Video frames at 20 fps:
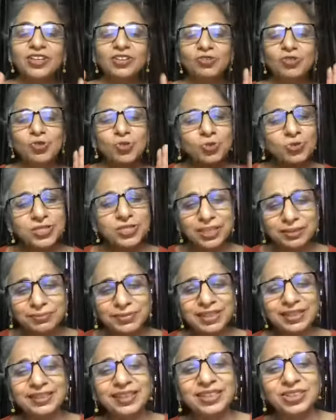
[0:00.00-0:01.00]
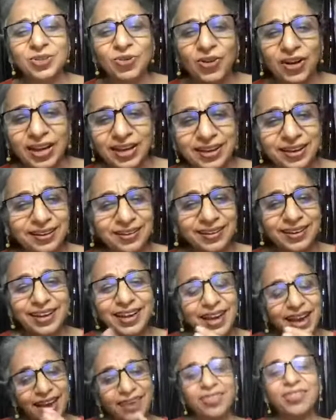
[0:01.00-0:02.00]
do something that you like,
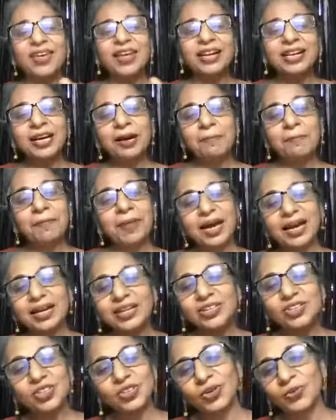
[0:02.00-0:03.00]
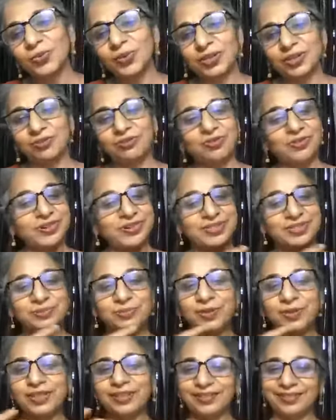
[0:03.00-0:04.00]
and then come back to your workforce
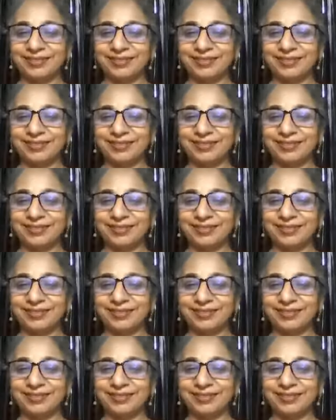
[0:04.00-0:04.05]
with,